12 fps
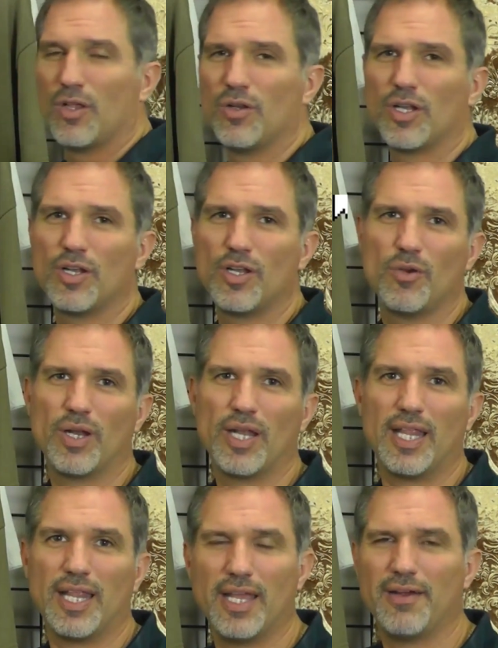a new one
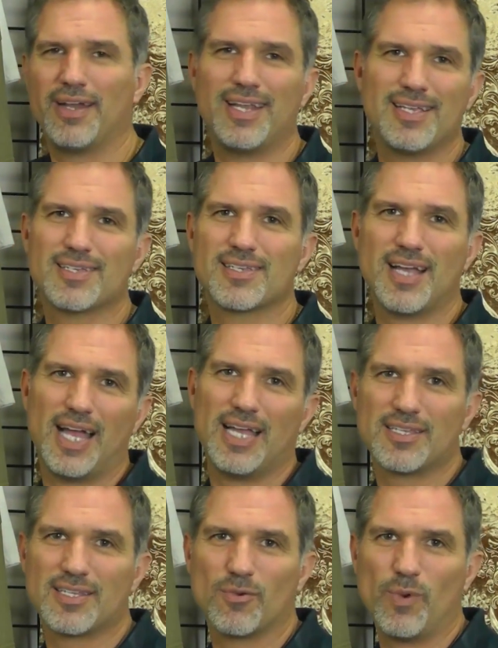in there in his
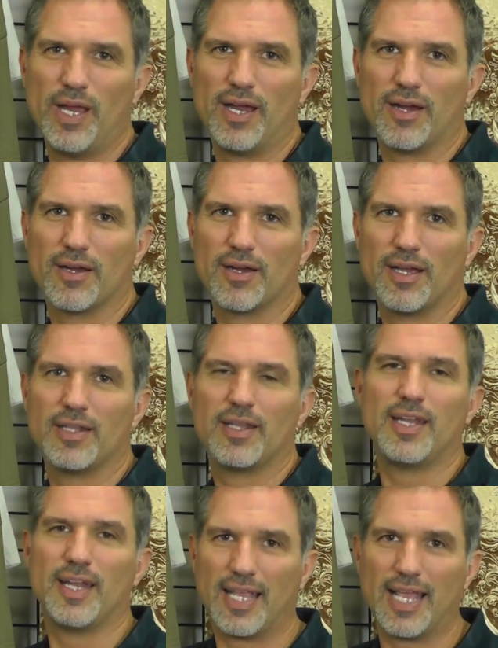size to wear. And
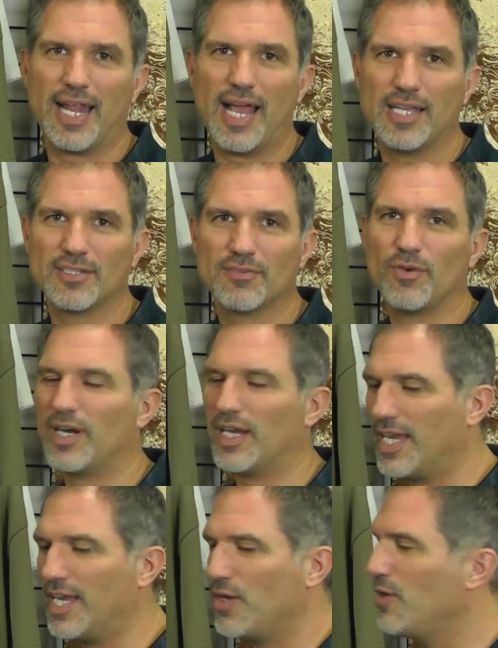he did get asked for it,
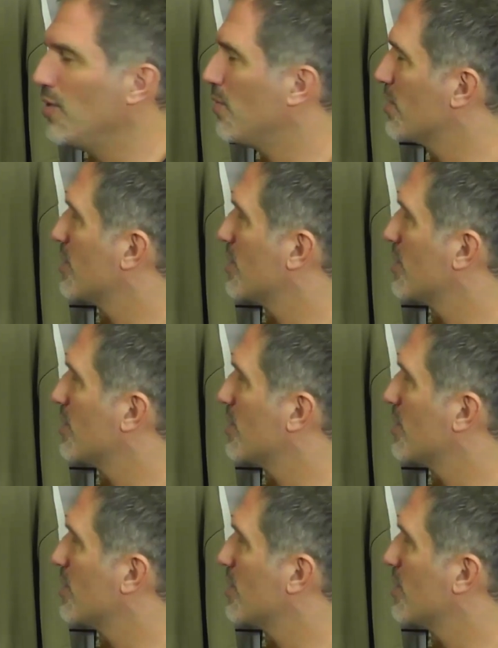and he knew it was a